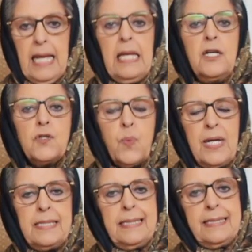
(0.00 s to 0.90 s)
In
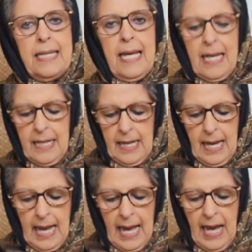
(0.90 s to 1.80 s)
2010,
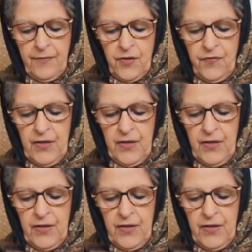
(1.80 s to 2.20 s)
after